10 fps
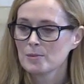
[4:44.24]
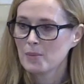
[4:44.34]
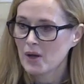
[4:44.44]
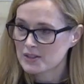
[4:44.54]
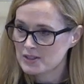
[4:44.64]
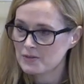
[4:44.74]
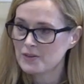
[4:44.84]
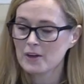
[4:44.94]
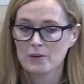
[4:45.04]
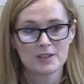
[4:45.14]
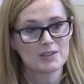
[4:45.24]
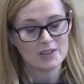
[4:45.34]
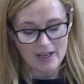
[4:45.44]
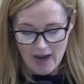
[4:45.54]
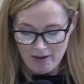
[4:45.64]
perseverance,
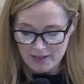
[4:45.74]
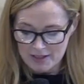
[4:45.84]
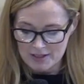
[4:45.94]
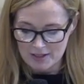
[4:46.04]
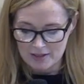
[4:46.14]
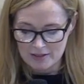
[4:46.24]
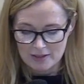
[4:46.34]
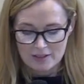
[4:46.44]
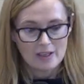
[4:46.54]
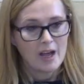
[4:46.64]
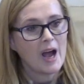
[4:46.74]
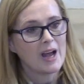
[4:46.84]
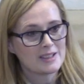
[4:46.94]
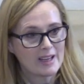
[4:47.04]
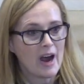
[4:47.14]
character,
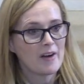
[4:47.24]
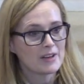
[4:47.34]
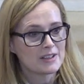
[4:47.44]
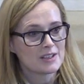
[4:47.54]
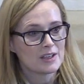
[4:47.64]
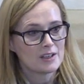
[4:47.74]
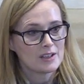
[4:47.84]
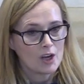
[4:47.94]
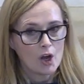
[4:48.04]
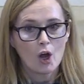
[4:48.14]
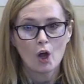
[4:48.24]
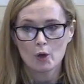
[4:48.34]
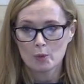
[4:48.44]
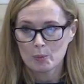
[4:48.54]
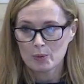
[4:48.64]
and character,
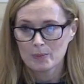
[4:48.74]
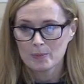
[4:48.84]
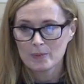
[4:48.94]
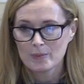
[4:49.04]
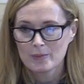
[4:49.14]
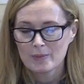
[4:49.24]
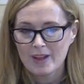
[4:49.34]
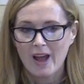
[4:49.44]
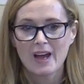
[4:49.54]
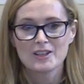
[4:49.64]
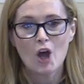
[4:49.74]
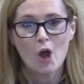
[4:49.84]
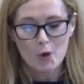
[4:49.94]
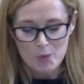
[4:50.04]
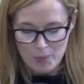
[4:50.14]
hope. And
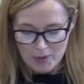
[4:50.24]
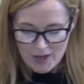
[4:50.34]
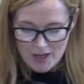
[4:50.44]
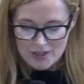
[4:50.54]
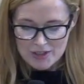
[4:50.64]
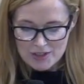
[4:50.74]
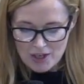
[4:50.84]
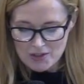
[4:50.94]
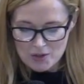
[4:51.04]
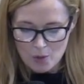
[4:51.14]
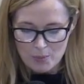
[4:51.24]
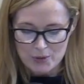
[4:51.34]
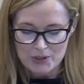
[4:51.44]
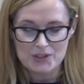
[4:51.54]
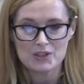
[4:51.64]
hope does not
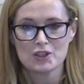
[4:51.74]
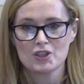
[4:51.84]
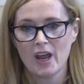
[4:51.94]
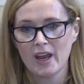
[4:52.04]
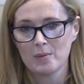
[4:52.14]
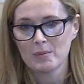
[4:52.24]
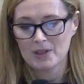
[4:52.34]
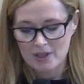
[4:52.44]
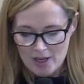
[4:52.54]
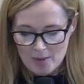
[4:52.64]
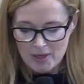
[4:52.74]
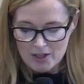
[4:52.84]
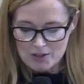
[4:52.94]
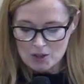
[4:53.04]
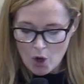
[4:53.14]
put us to shame
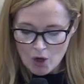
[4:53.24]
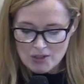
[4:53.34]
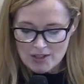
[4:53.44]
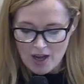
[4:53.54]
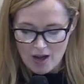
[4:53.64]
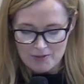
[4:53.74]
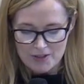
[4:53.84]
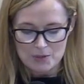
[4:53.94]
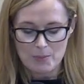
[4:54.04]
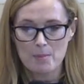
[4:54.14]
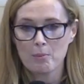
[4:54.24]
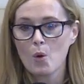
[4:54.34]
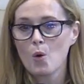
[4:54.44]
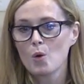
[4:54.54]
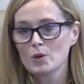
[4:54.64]
because God's love has been
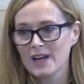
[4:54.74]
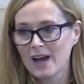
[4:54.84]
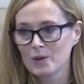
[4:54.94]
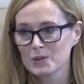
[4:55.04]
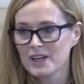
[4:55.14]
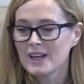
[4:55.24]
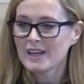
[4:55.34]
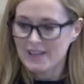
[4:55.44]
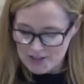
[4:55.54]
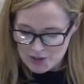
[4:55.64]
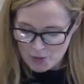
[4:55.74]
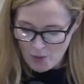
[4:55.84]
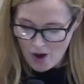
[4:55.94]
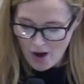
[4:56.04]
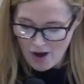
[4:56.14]
poured out into
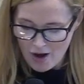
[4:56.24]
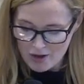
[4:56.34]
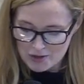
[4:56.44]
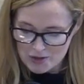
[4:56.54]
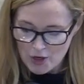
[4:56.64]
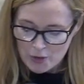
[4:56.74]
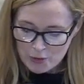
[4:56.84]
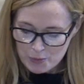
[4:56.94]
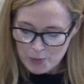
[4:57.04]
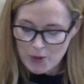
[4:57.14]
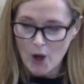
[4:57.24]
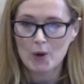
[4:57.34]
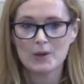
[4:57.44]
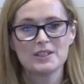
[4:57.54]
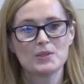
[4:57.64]
our hearts through the
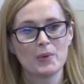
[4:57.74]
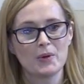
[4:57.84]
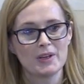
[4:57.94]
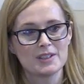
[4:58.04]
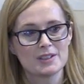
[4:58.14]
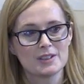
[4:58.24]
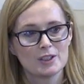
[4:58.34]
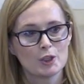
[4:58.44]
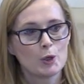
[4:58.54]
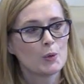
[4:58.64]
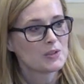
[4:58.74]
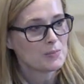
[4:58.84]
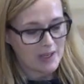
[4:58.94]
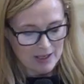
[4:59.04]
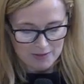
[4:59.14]
Holy Spirit who has
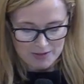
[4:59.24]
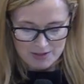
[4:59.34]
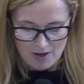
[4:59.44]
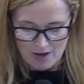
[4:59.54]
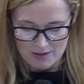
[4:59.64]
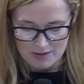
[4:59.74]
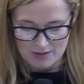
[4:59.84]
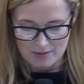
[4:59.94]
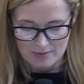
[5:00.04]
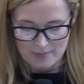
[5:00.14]
been given to us.